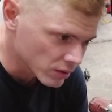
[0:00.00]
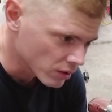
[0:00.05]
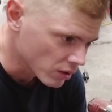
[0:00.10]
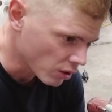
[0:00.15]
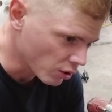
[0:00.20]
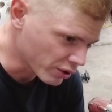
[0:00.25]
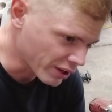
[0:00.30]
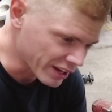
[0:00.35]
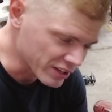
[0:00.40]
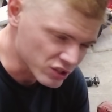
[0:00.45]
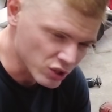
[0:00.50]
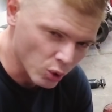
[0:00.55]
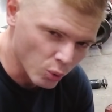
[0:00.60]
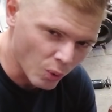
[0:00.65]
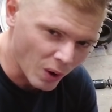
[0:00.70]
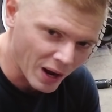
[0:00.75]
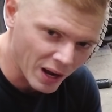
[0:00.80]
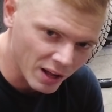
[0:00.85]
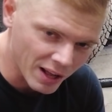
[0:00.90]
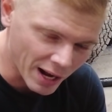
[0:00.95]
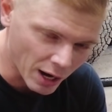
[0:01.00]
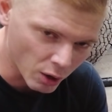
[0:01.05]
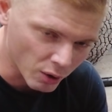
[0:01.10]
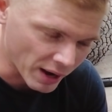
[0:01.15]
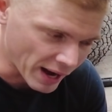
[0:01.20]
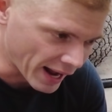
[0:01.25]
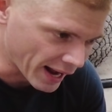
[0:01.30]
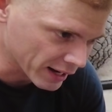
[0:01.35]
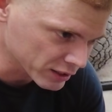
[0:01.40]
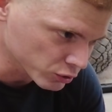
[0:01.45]
Okay, so while our
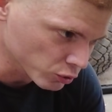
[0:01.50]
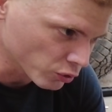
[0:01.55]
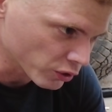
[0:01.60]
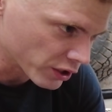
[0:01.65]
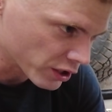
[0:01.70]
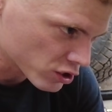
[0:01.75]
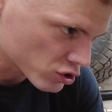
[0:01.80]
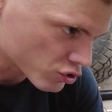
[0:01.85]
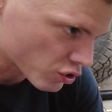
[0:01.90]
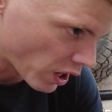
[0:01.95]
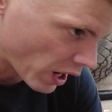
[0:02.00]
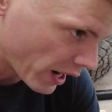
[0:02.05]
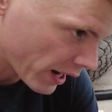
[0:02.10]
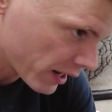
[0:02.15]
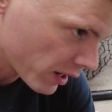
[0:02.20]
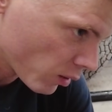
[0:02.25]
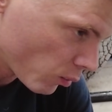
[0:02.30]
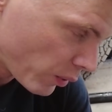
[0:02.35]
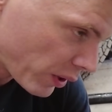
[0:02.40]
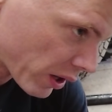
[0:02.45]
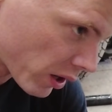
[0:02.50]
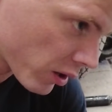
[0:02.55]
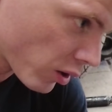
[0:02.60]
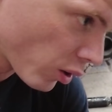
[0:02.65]
axle is drying, we are